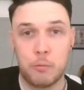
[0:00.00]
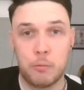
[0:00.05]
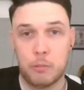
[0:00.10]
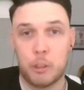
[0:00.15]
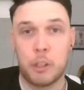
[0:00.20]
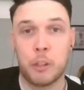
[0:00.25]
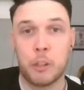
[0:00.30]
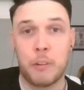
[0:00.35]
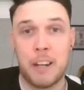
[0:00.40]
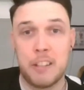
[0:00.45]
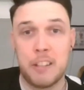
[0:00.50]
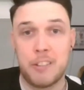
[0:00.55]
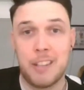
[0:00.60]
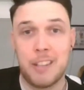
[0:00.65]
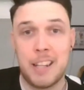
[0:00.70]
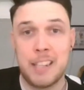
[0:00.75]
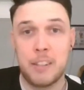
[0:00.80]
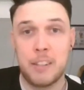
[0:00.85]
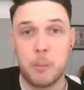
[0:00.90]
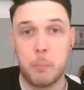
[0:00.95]

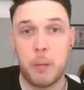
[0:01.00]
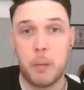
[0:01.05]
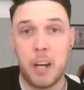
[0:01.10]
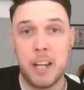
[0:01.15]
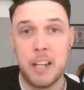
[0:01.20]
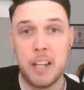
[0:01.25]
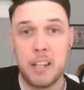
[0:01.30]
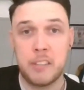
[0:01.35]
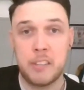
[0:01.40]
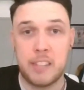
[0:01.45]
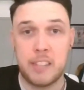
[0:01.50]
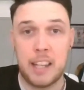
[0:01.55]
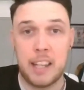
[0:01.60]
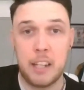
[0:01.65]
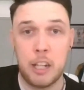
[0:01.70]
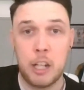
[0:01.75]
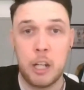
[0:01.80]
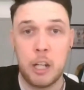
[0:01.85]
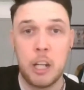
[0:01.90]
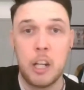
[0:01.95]
Congratulate the buyer,
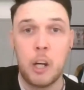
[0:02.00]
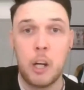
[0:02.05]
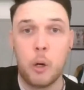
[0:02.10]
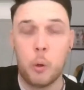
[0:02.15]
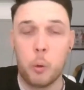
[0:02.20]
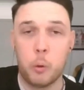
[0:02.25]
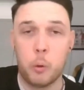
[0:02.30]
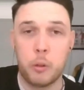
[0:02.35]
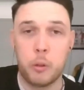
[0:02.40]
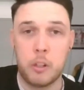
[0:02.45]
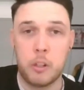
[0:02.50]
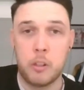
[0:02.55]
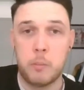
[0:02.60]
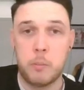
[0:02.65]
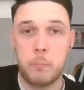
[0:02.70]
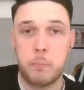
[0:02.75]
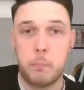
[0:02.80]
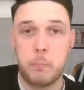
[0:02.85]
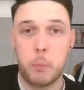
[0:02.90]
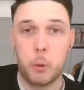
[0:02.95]
seller, order
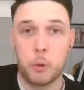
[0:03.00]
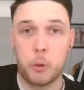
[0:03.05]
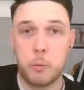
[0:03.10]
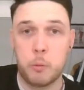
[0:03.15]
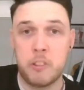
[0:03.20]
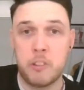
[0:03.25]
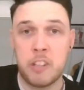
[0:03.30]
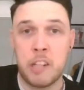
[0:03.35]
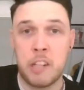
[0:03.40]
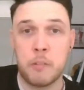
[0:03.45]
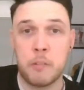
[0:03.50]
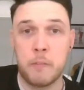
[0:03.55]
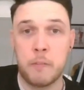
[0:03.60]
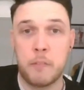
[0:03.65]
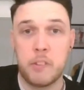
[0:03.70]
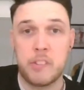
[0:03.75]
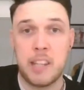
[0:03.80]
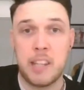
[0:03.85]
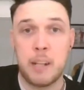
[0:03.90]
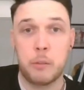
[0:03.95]
the board to be changed from
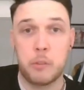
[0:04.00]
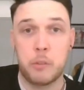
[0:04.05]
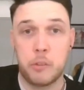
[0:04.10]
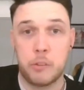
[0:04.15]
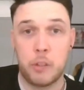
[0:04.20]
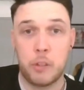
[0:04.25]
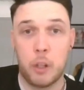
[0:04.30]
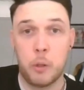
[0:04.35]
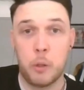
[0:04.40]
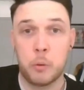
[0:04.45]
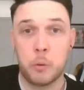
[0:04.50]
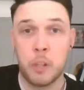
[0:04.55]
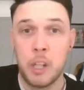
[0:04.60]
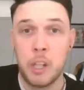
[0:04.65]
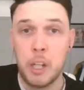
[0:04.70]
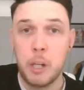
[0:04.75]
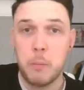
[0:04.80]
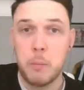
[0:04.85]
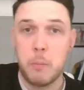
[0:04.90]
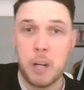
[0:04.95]
for sale to sold,
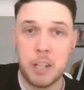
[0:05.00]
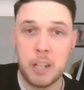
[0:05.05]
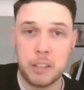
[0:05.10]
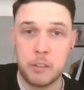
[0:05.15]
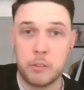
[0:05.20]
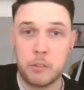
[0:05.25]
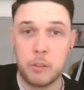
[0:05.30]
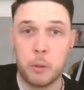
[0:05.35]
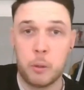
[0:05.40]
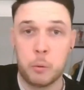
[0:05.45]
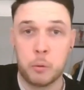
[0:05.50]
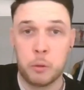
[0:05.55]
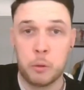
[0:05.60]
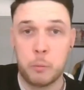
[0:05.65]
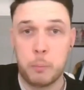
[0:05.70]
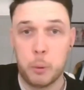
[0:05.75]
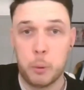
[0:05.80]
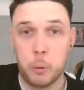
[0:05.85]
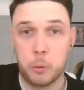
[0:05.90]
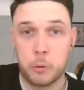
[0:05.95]
market sold on
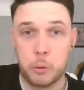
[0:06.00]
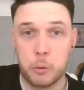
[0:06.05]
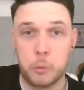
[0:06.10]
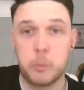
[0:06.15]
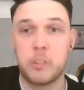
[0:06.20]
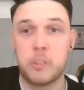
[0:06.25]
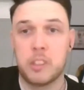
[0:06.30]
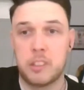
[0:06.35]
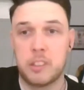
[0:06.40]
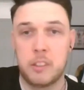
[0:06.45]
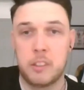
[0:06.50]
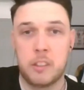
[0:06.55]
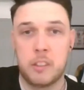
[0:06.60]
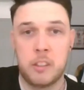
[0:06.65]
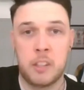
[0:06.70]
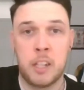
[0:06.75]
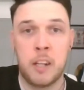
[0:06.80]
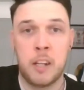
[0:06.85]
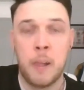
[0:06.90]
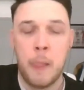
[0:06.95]
the portals,
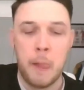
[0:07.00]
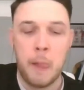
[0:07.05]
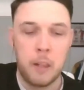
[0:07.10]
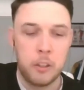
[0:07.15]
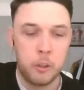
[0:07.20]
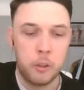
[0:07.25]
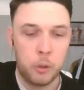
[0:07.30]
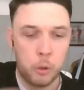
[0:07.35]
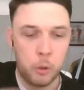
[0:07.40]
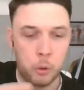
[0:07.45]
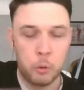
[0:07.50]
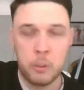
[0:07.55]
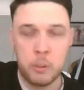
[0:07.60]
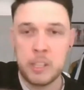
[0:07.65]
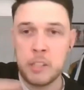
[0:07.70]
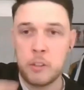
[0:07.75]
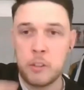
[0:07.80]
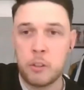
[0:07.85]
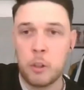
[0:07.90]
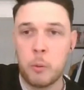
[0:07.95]
You're
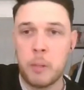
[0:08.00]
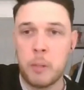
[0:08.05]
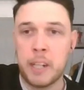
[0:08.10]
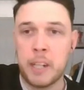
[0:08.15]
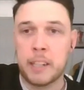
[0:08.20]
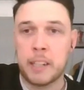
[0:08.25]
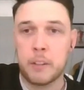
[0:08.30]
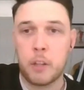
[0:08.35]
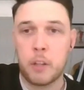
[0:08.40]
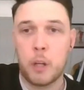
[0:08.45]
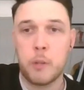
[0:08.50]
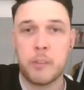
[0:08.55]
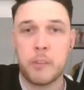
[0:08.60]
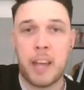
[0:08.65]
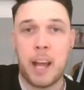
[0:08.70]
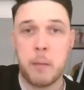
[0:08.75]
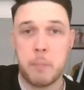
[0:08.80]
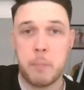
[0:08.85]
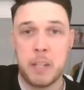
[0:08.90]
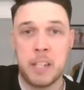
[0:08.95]
already doing those
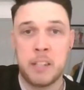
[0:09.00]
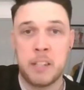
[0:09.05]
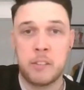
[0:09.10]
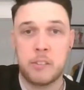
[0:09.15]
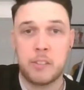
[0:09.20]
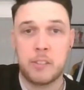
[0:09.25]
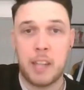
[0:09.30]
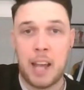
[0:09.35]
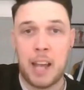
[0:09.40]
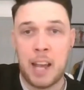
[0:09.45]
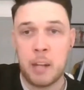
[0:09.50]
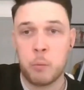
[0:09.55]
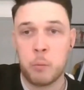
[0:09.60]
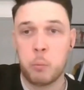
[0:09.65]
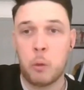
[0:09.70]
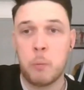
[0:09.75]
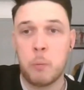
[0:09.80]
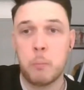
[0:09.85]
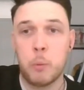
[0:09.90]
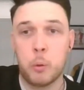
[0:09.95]
habits. Add
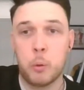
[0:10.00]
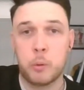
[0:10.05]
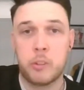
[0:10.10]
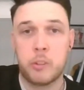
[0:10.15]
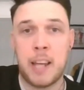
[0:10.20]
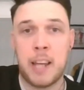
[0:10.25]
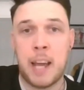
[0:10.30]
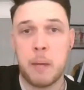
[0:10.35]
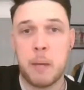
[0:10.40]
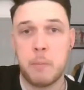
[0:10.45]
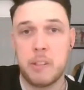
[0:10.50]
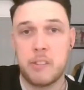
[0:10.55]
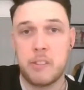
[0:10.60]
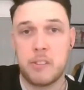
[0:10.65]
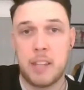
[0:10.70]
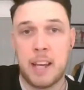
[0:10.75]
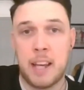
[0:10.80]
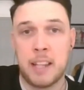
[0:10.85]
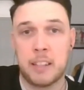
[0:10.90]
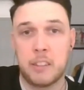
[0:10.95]
one more to the habit
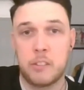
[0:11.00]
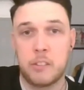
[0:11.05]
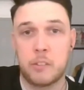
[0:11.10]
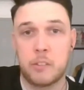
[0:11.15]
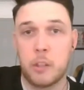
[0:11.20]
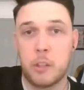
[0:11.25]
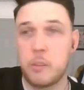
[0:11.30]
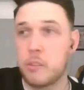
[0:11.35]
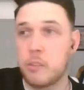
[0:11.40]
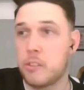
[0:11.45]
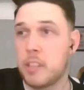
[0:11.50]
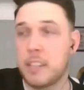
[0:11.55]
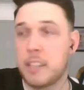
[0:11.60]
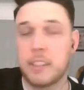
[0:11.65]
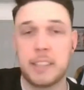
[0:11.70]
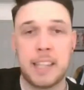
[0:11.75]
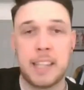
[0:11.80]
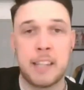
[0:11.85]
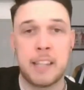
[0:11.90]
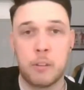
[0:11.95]
stack. So stick
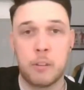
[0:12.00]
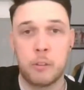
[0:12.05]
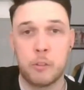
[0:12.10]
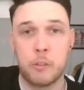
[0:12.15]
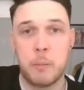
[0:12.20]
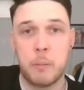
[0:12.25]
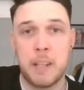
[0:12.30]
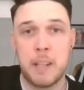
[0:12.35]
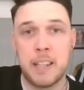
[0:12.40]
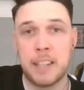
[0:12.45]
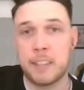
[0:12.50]
the kettle on to make that